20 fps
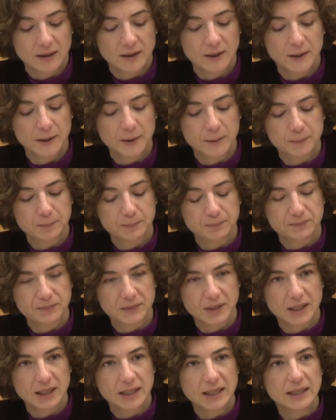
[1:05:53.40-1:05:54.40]
In
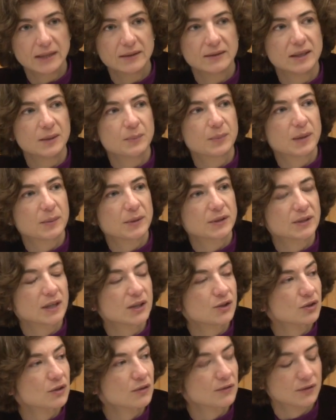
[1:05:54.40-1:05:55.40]
the
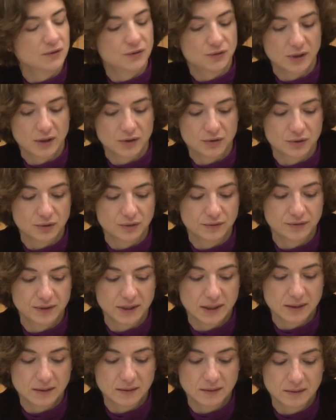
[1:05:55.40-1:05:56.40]
implementation of the structural
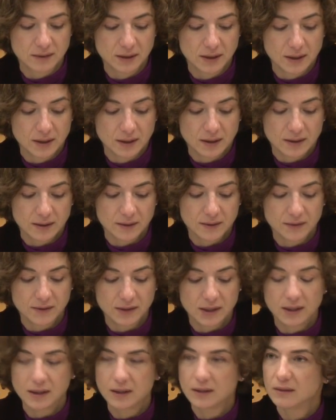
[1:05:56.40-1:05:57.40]
funds,
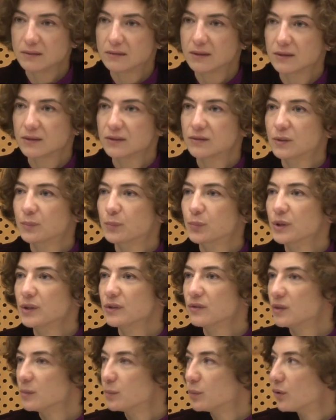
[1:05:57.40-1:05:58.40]
there is the
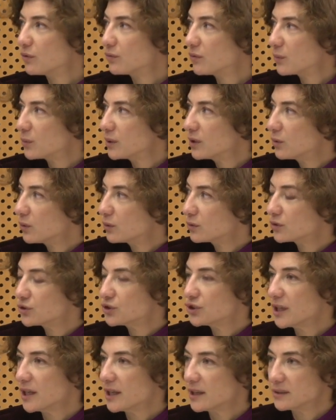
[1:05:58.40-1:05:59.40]
principle of what we call the
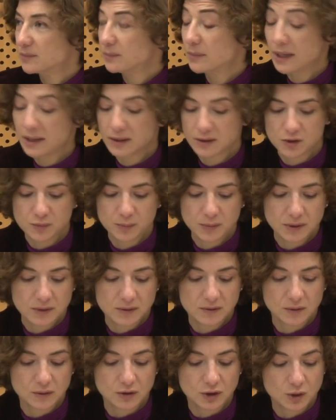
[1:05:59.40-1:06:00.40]
shared
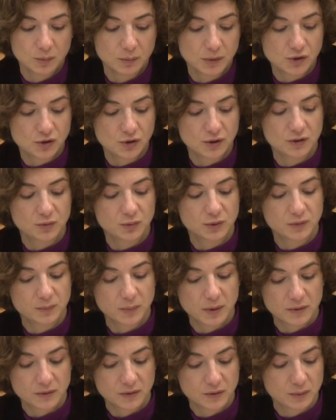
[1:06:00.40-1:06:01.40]
management. So the Commission is
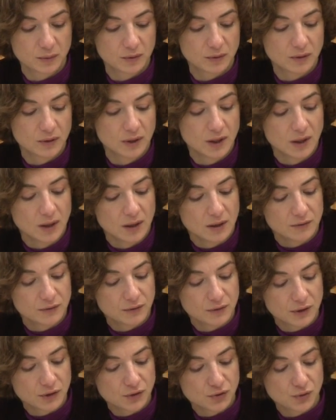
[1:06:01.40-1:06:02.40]
responsible
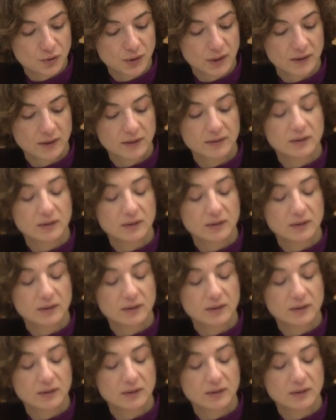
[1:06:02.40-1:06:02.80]
for ensuring